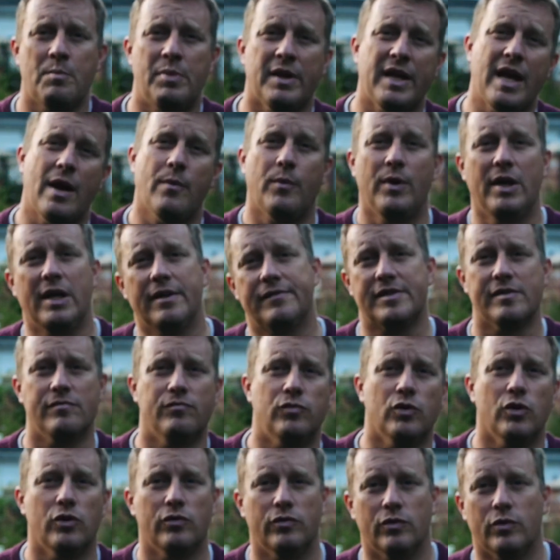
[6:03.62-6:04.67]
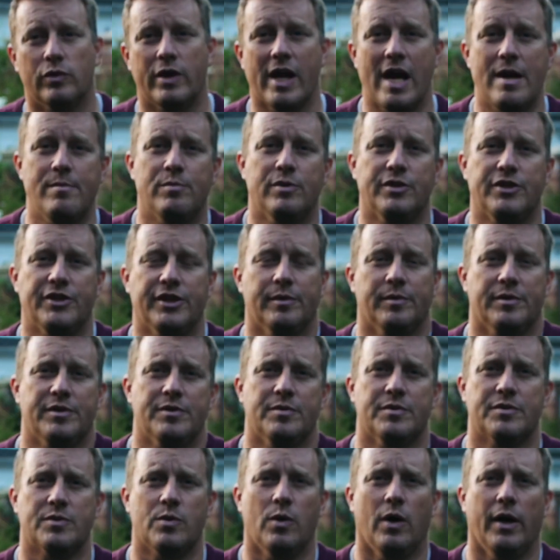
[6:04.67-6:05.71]
But yet, we lived in rural Cambridgeshire,
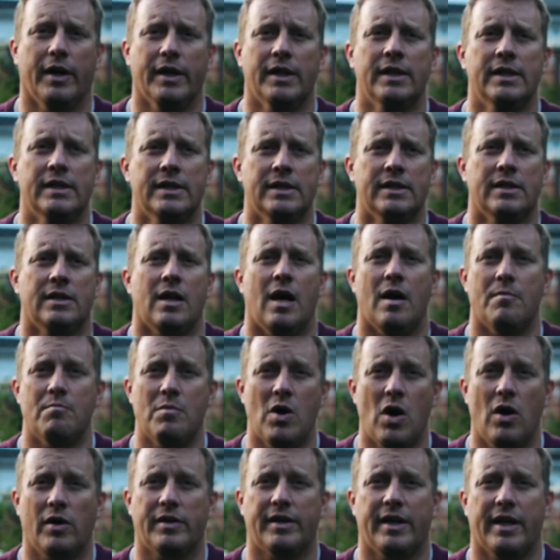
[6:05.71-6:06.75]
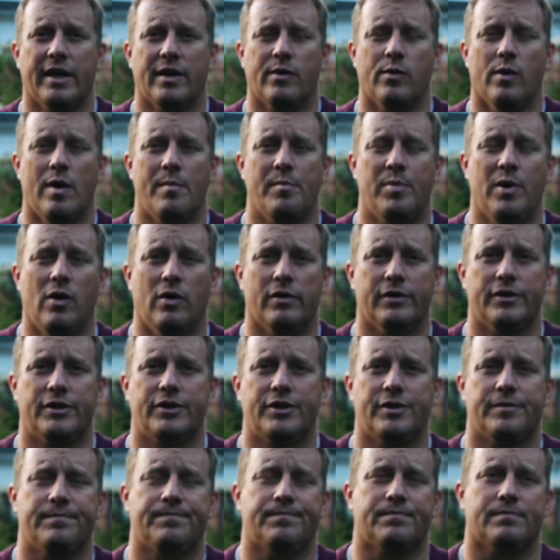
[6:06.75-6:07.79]
which was quite upmarket, quite
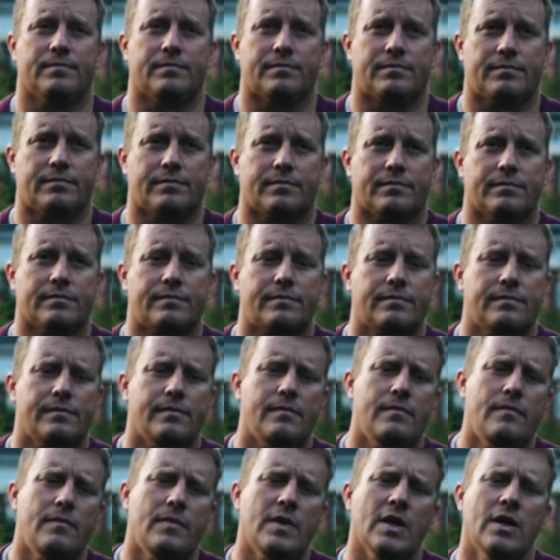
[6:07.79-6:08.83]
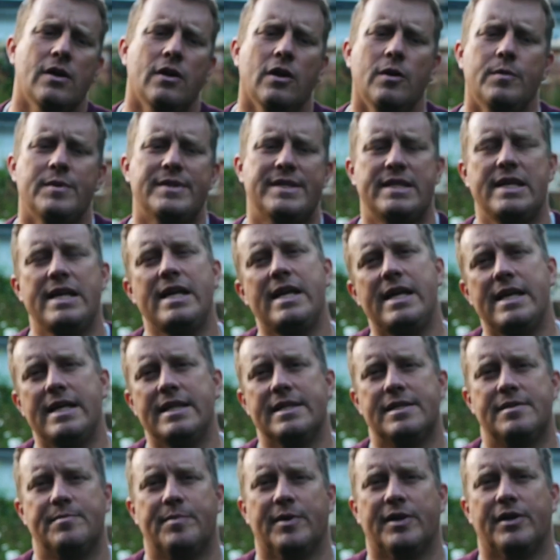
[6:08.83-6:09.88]
posh, and I was
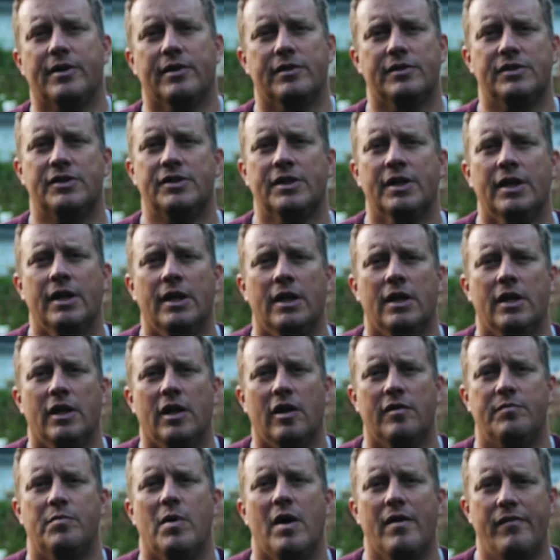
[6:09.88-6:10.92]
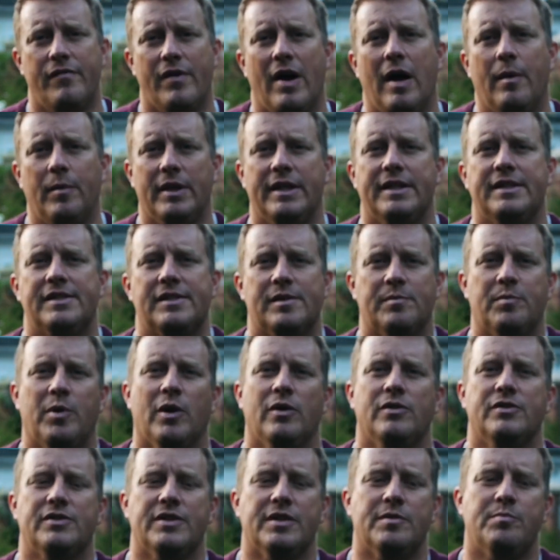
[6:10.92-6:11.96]
teased because of my family's
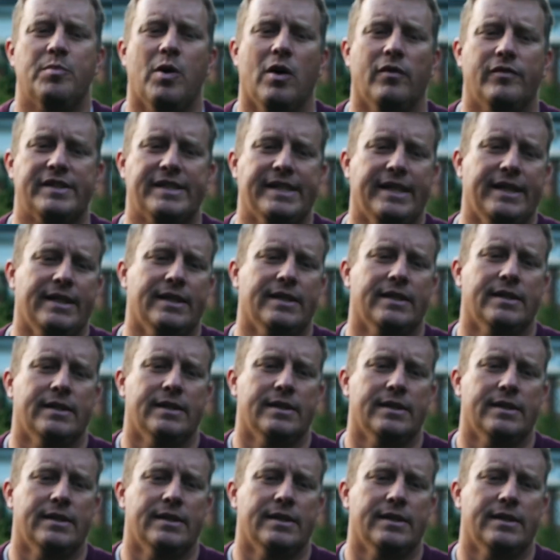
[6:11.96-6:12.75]
supposed poverty.